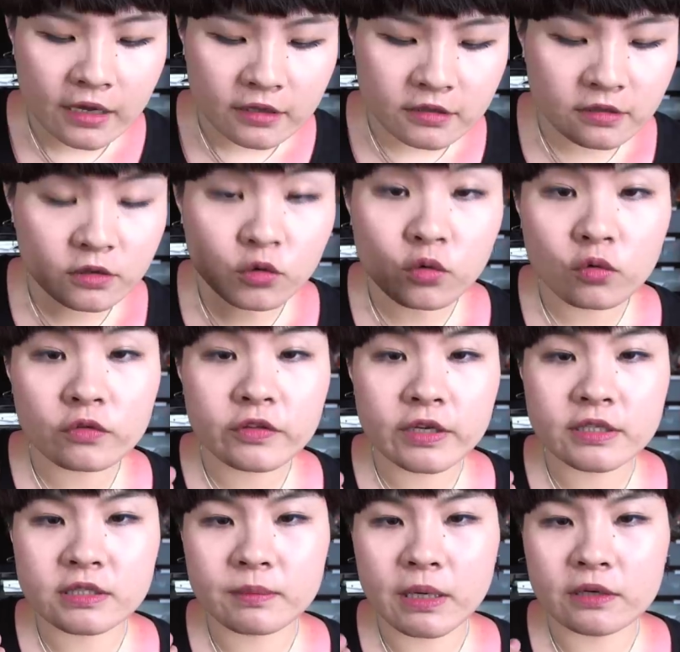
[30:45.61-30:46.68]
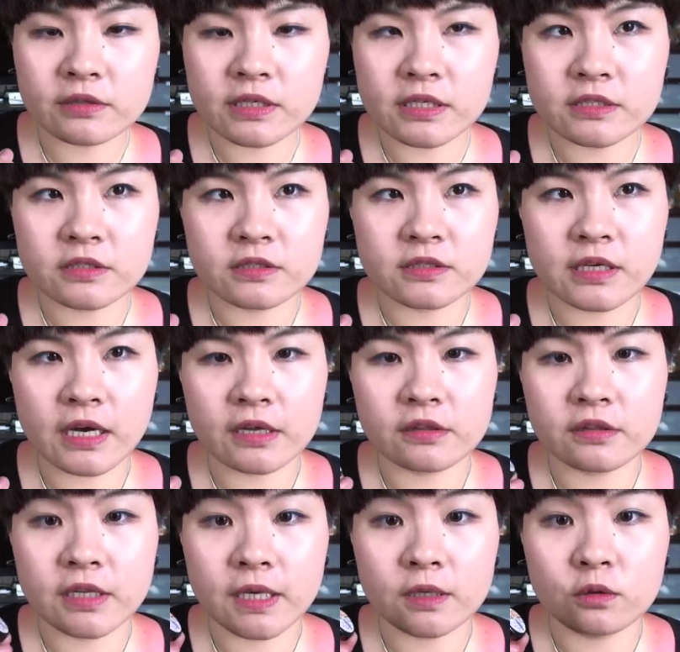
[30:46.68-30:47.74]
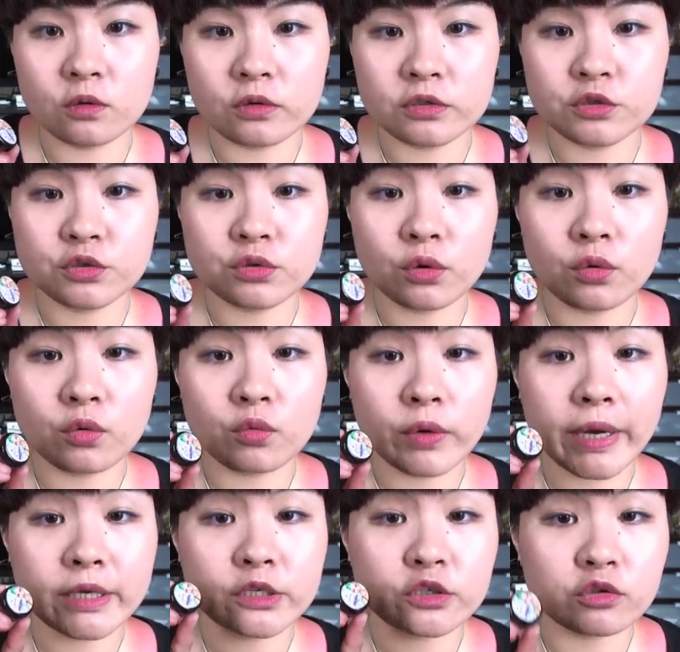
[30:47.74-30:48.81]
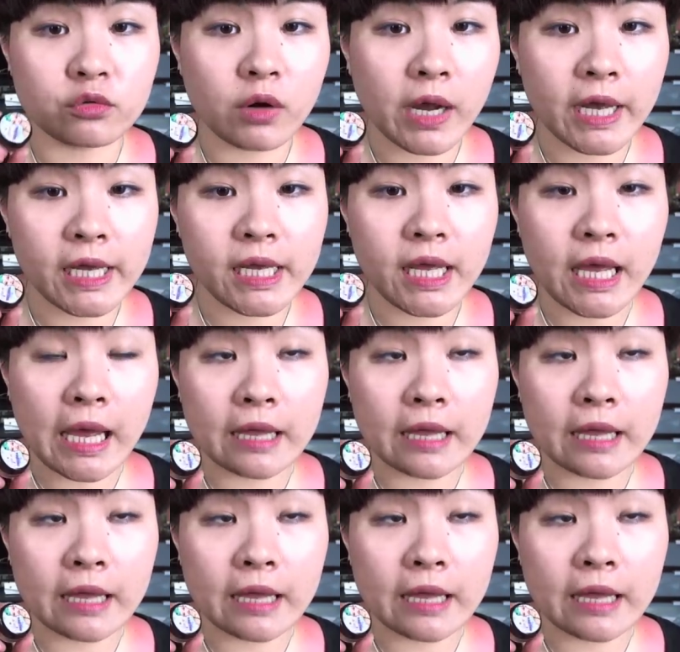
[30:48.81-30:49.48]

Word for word: the cool things about these is that they look so great dry,